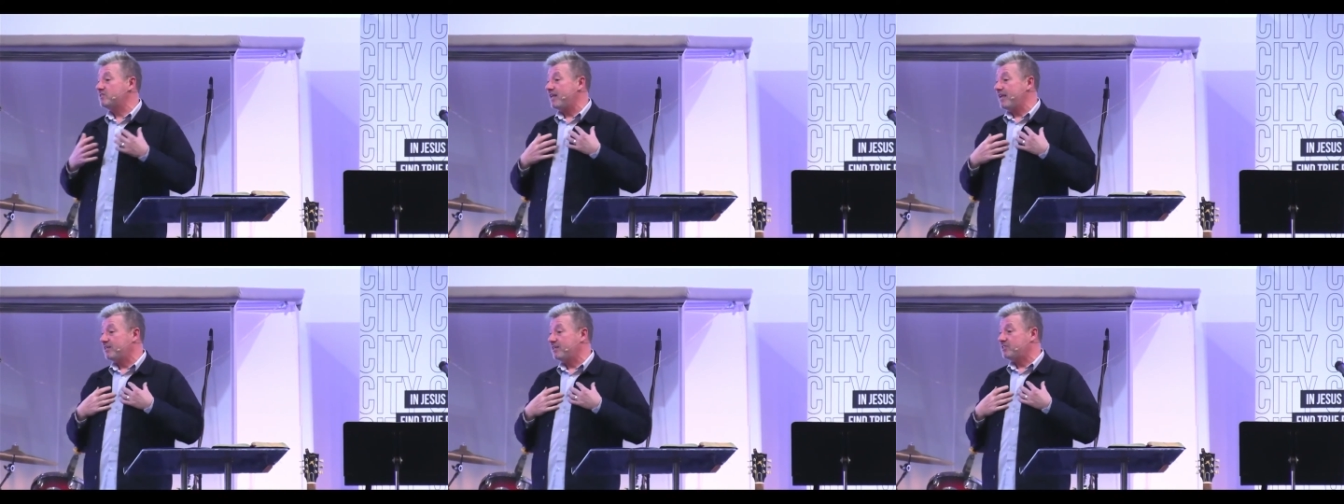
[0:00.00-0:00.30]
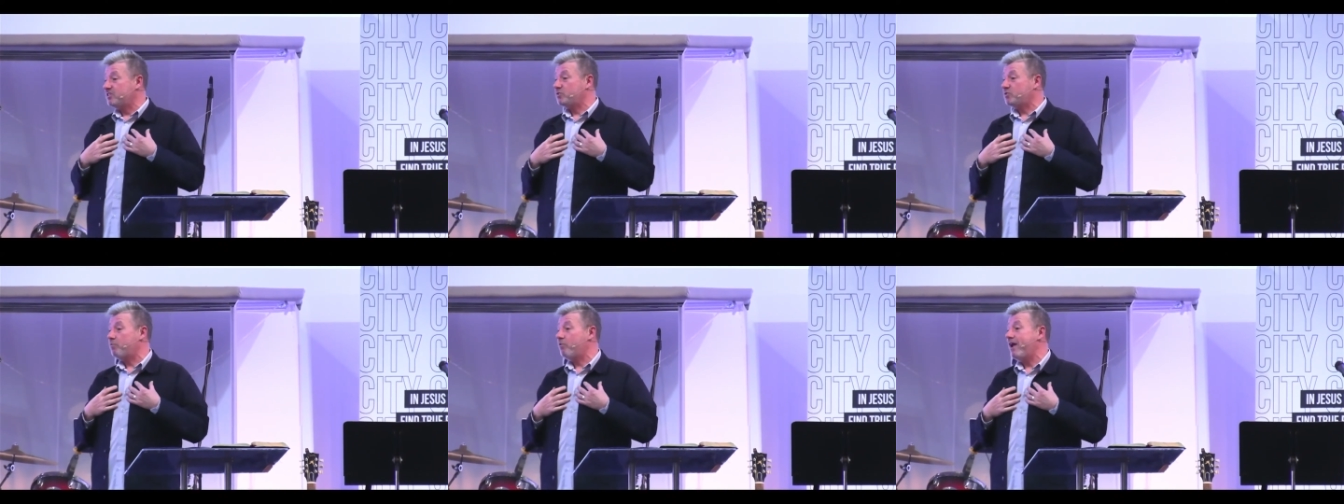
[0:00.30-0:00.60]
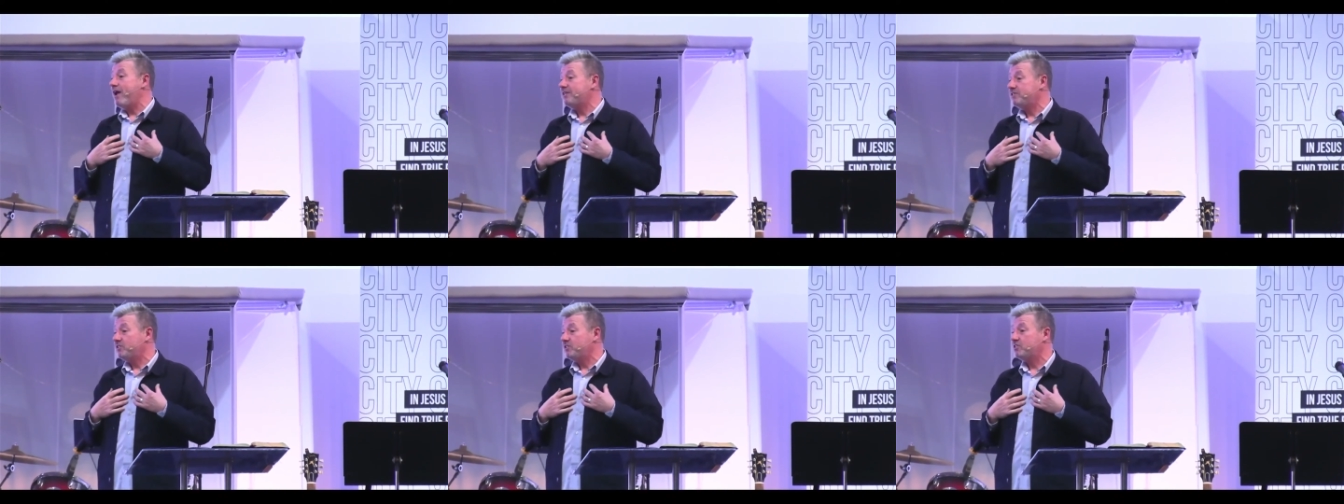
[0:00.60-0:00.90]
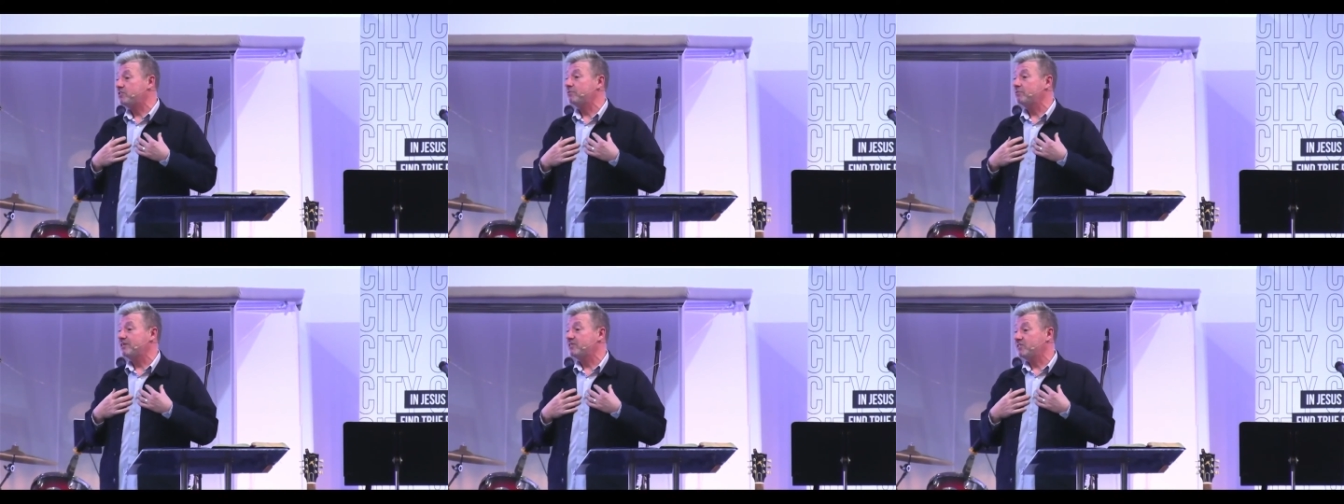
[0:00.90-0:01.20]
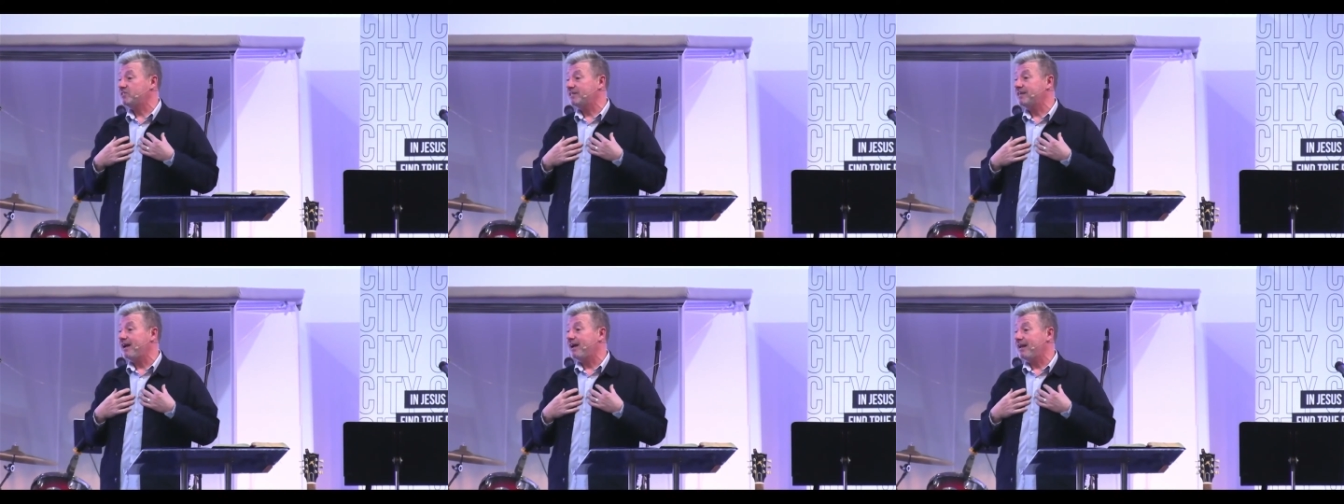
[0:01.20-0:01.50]
expressed to us
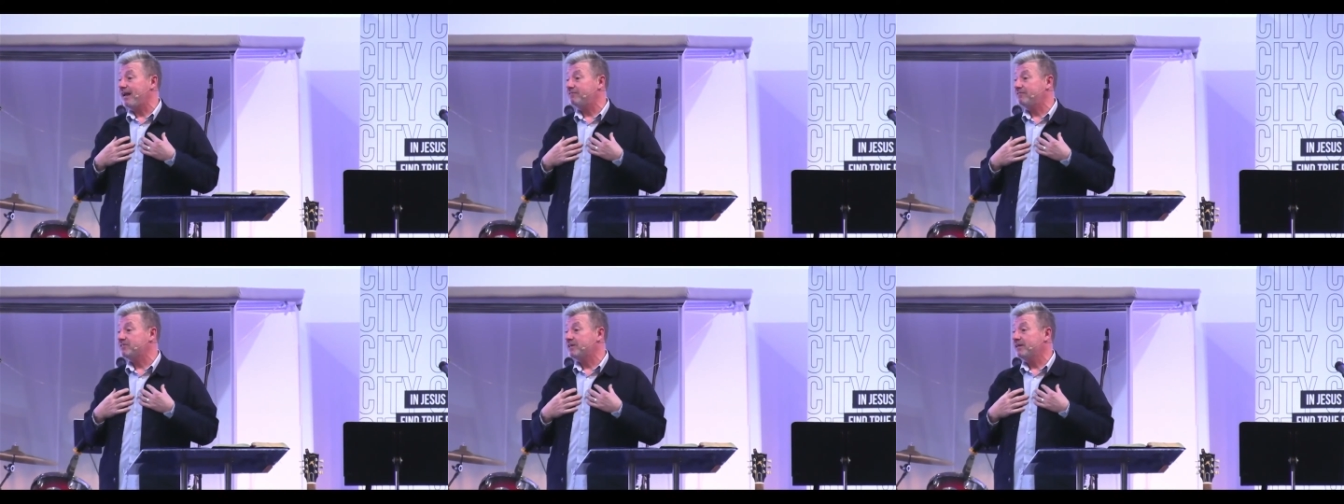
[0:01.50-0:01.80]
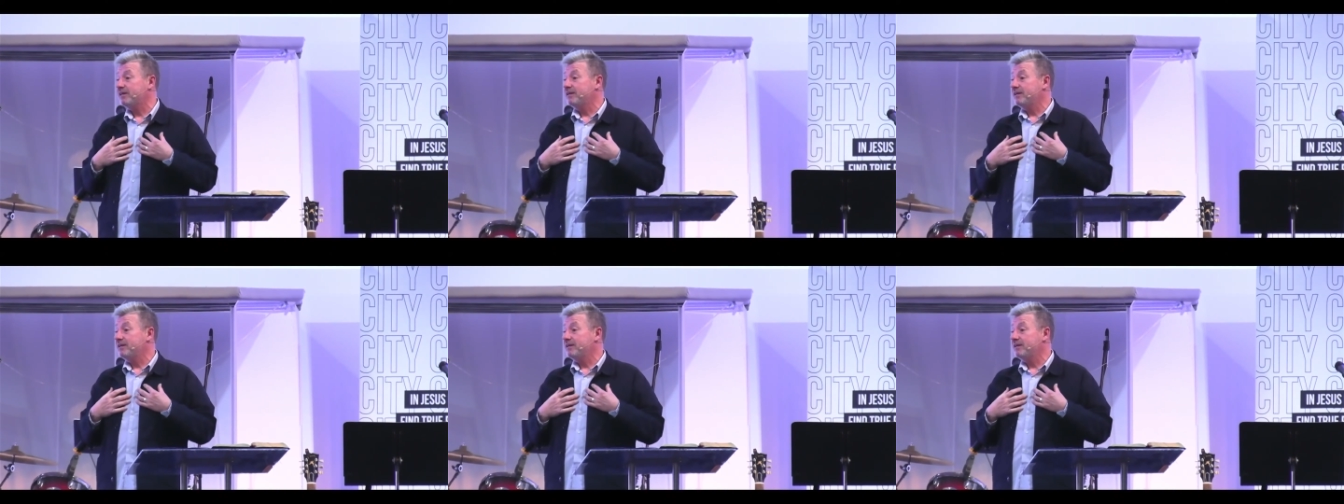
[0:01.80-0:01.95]
in our lives